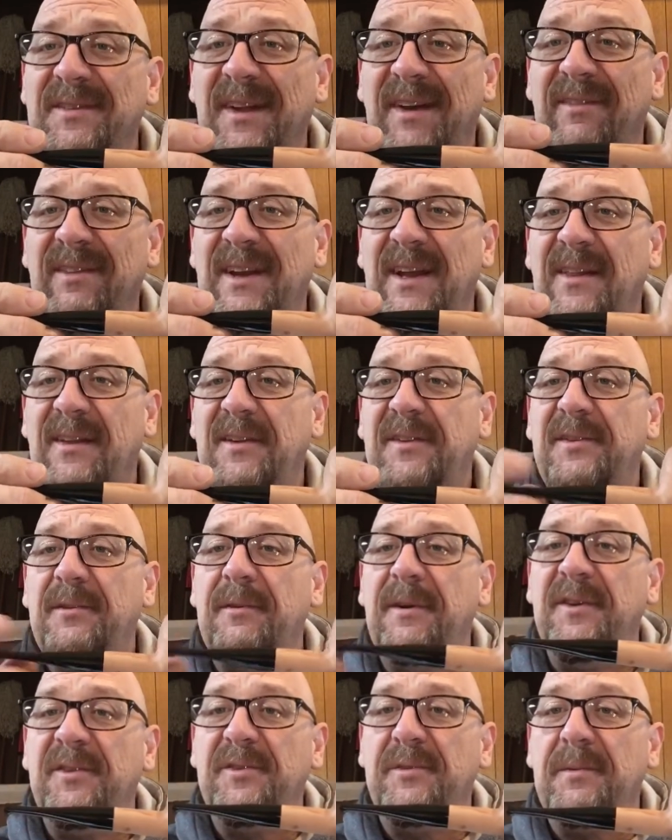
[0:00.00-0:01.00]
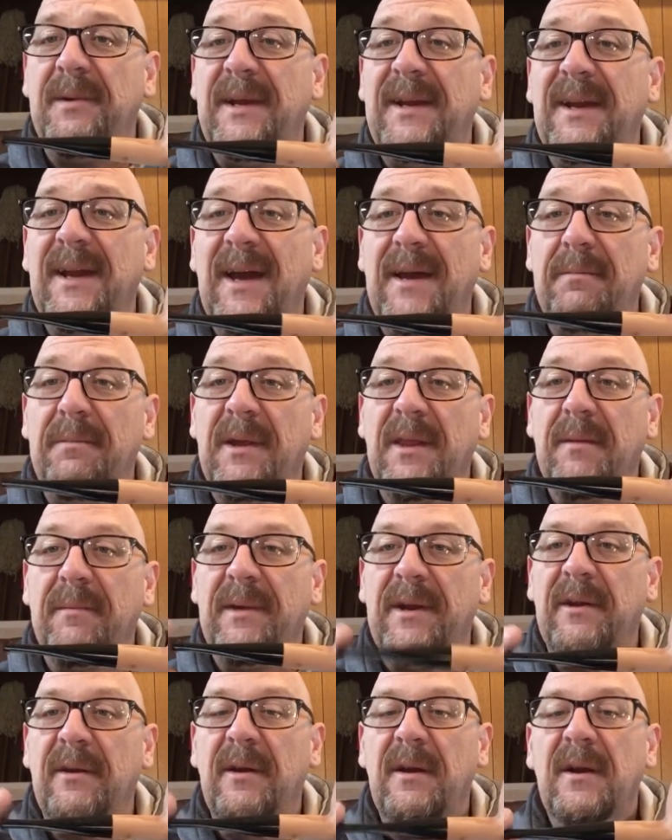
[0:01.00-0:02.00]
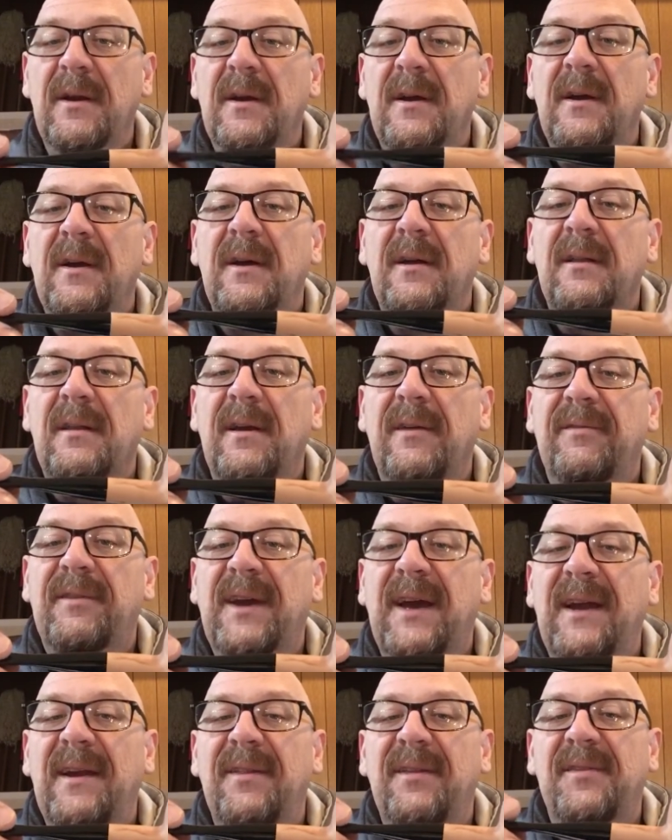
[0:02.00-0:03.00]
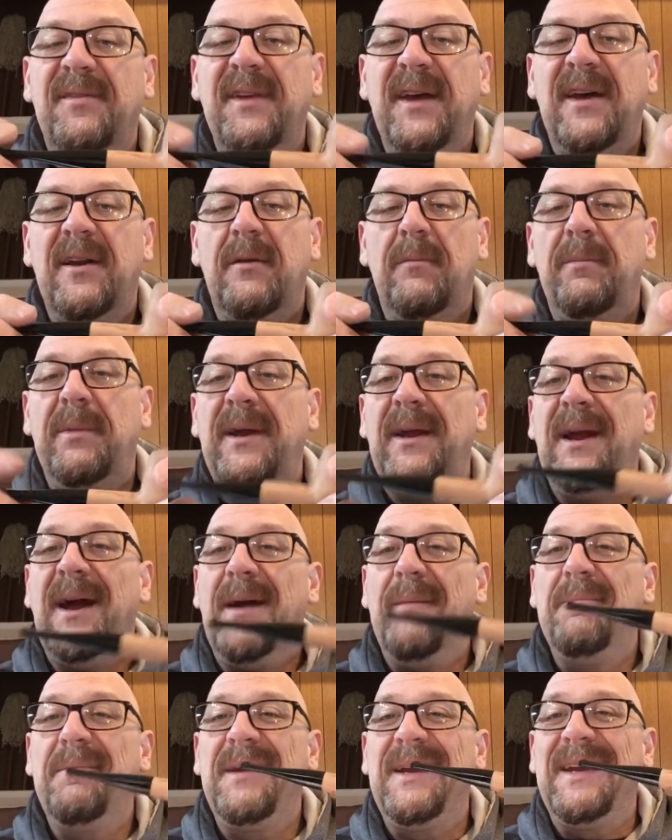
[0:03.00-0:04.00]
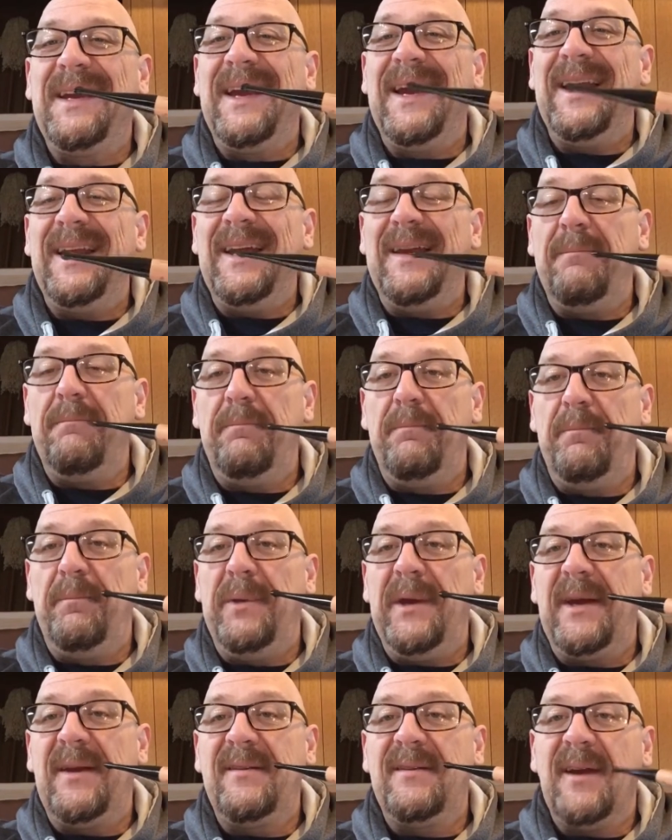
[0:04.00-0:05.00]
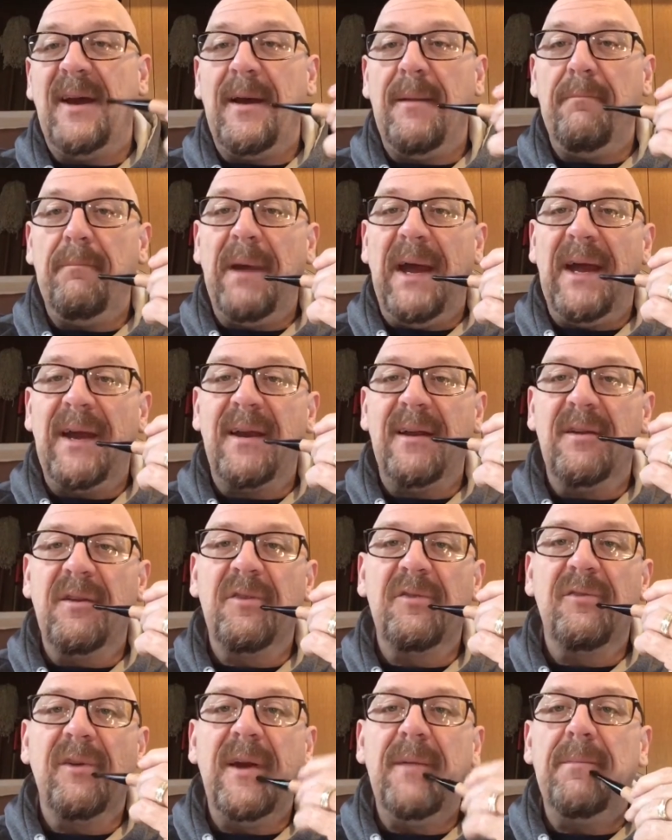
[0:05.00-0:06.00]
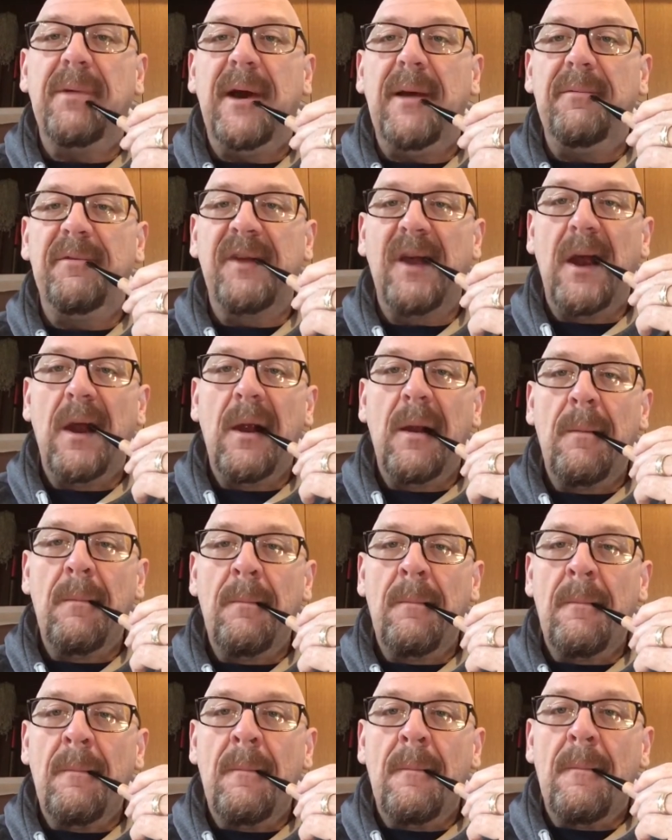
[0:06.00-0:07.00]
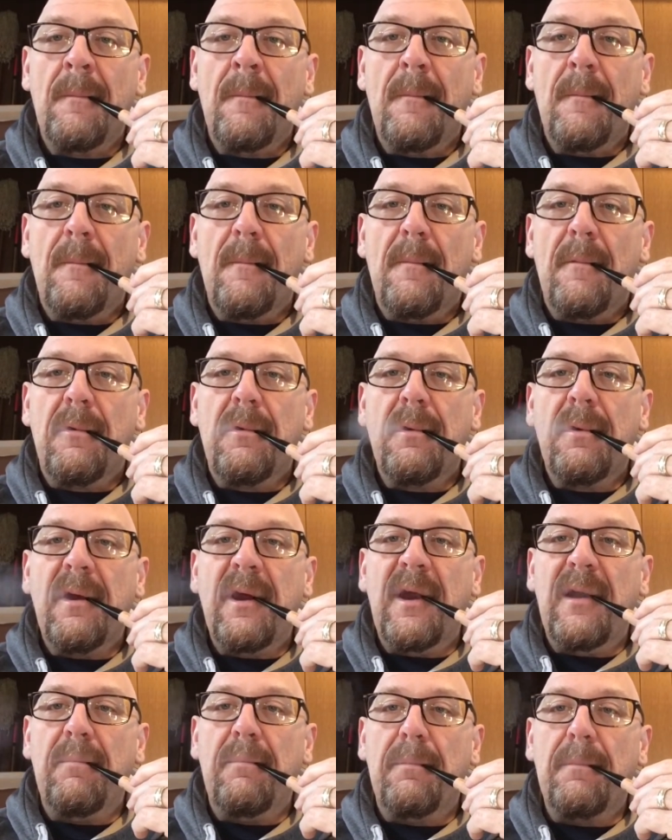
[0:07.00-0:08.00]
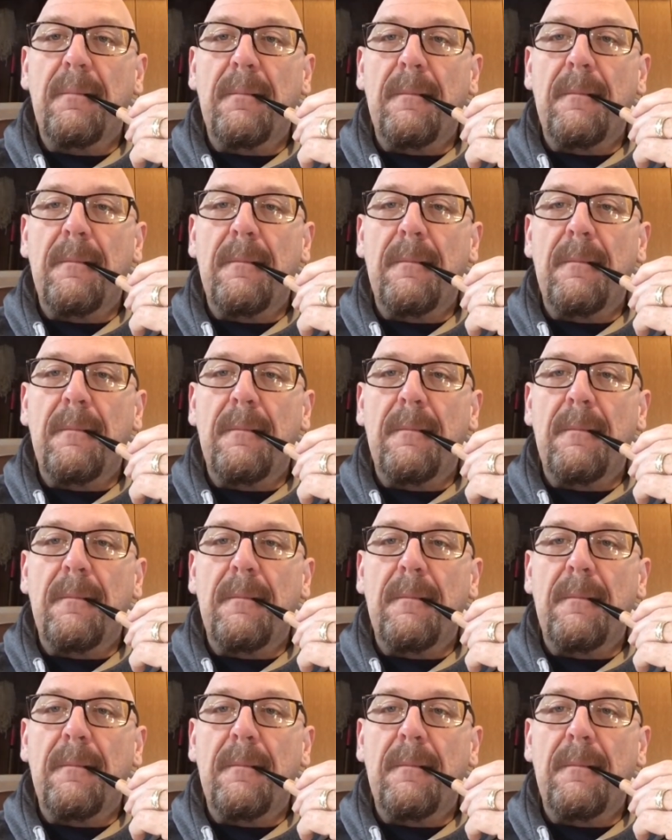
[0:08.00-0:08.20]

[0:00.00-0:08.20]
7 Series 3 9 millimeter. Love kind of the saddle bit. I'm getting big time back into straight pipes and